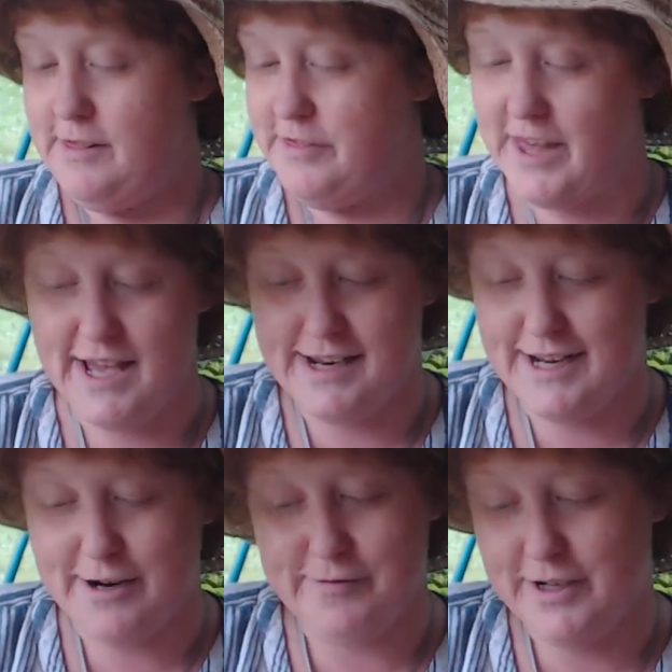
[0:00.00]
That,
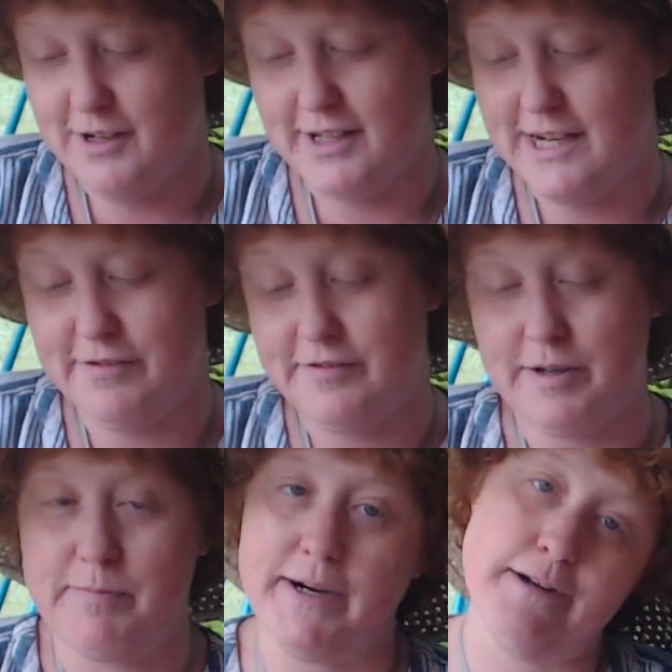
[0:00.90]
and we all have a
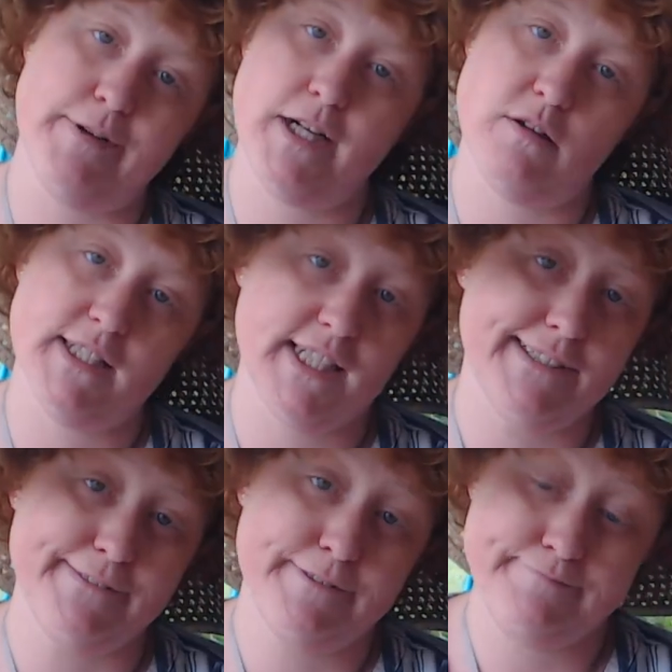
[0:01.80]
vampire we know and
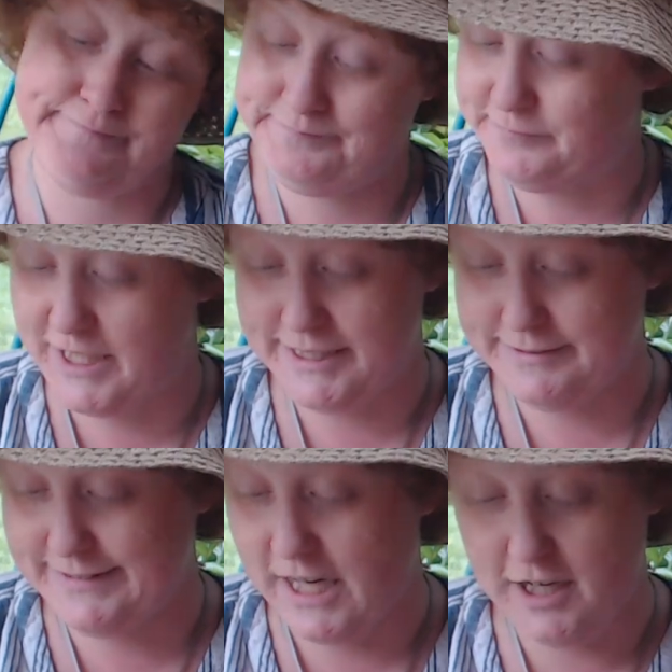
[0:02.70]
love, right?
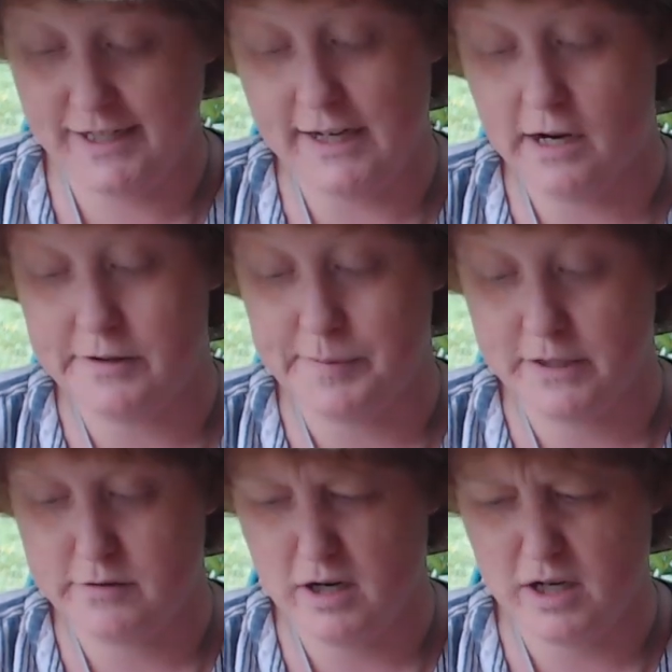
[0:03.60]
Tearing down the
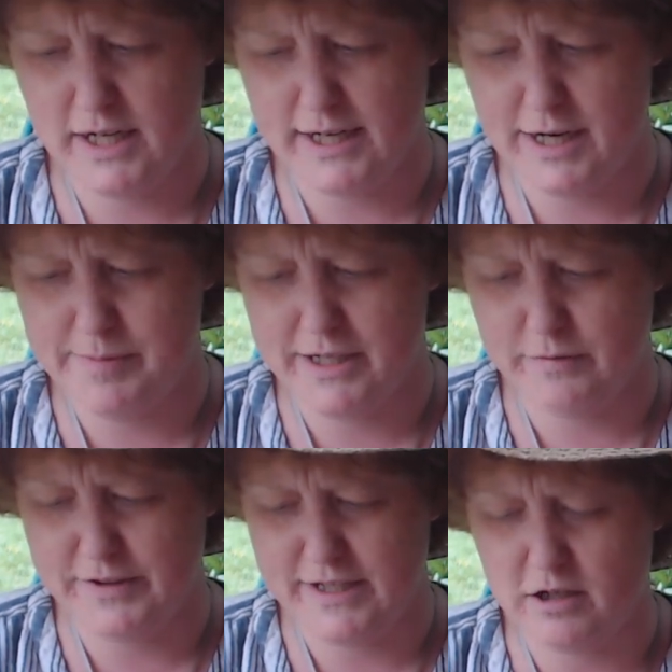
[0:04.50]
patriarchy cannot begin
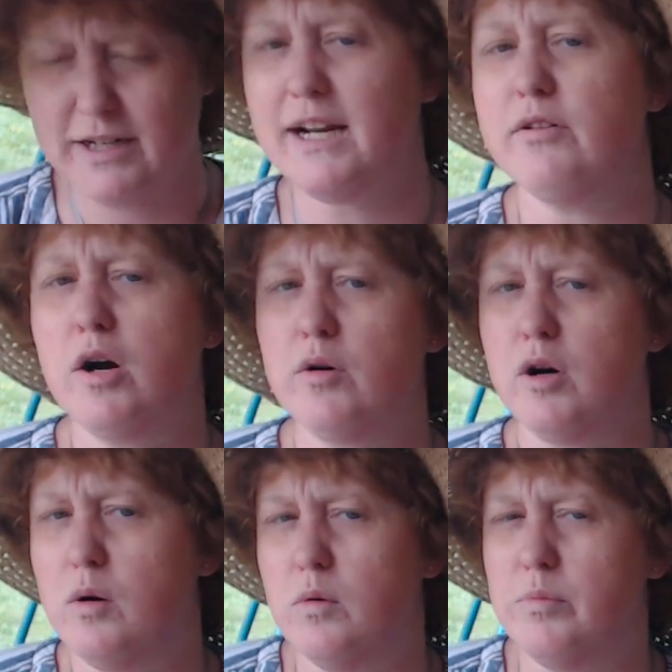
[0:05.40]
with tearing down our
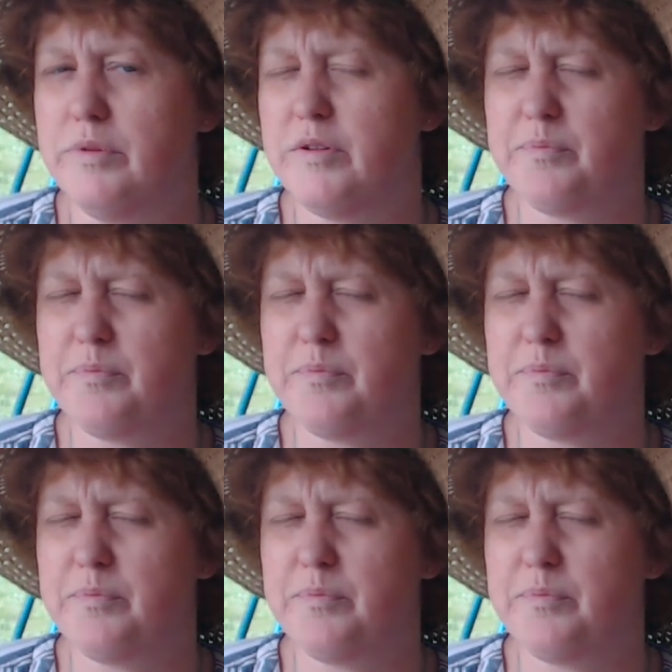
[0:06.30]
homes.